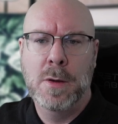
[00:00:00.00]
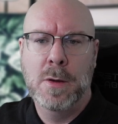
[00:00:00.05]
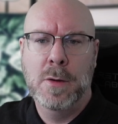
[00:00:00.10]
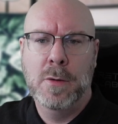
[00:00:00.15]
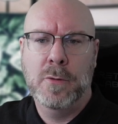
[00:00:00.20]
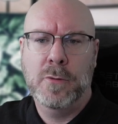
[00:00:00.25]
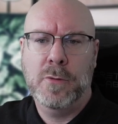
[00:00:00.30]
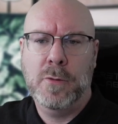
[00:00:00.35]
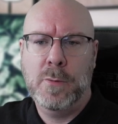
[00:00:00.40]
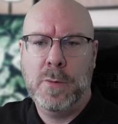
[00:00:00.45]

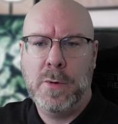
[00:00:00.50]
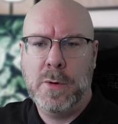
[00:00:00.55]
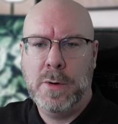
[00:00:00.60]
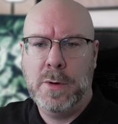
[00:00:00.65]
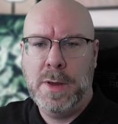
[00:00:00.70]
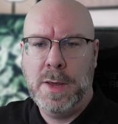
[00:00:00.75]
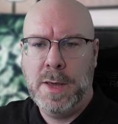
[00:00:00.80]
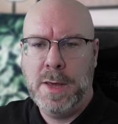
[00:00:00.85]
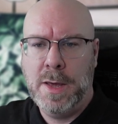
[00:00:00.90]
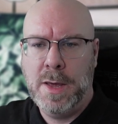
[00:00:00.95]
So we're going to
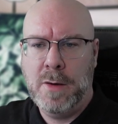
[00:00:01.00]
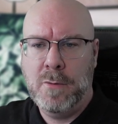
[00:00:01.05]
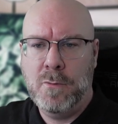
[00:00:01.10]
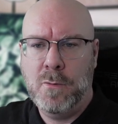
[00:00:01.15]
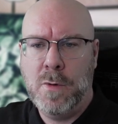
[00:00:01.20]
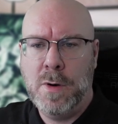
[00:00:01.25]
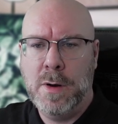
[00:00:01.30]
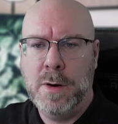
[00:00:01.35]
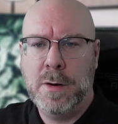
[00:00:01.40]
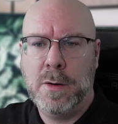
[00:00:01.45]
have
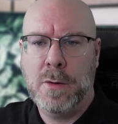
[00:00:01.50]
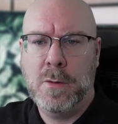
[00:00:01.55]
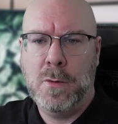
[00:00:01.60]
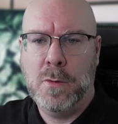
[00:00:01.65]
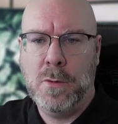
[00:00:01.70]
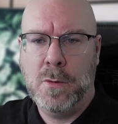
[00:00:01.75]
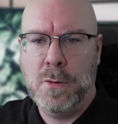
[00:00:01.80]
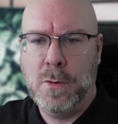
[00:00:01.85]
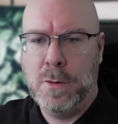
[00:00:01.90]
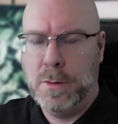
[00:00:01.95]
one
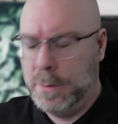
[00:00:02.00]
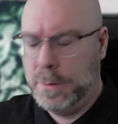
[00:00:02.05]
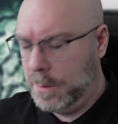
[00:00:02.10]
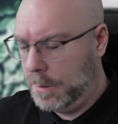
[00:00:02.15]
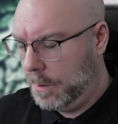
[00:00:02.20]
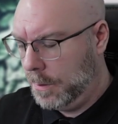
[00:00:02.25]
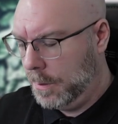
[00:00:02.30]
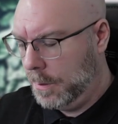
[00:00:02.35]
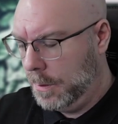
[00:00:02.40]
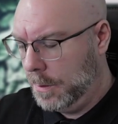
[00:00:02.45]
called
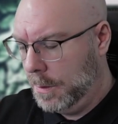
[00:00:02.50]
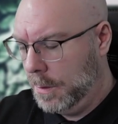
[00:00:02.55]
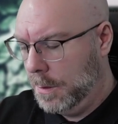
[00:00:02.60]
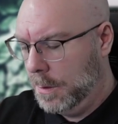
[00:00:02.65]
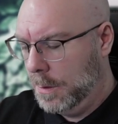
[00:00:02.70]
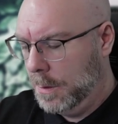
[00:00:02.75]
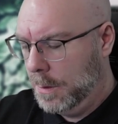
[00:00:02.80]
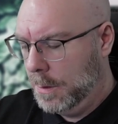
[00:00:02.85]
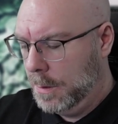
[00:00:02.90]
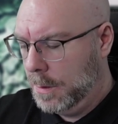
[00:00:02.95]

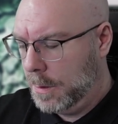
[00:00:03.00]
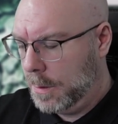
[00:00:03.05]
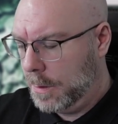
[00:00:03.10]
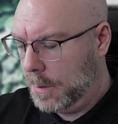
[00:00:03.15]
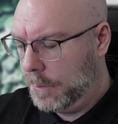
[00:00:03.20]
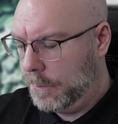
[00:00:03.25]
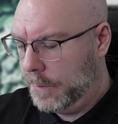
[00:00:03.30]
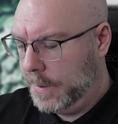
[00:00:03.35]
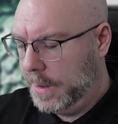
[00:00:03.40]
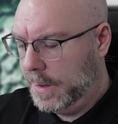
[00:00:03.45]

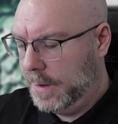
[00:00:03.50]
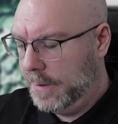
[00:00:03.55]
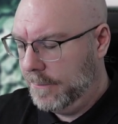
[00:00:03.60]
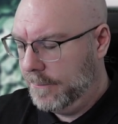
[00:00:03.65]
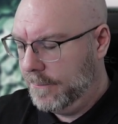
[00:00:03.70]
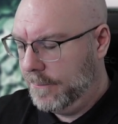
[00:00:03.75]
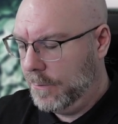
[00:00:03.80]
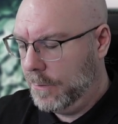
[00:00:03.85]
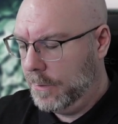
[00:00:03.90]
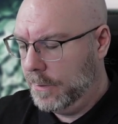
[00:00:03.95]
ready
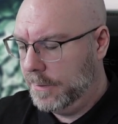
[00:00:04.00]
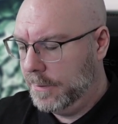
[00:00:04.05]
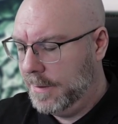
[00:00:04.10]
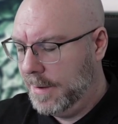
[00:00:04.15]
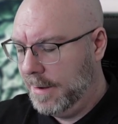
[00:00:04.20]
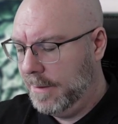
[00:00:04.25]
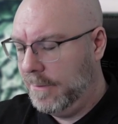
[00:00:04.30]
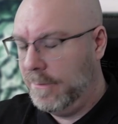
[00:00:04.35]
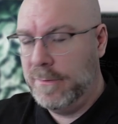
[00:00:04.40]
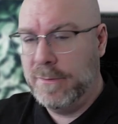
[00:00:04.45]
for
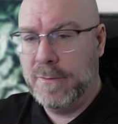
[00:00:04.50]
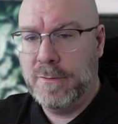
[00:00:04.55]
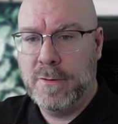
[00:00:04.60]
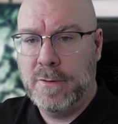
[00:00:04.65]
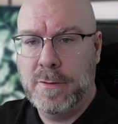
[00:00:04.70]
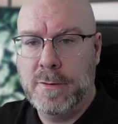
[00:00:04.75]
test.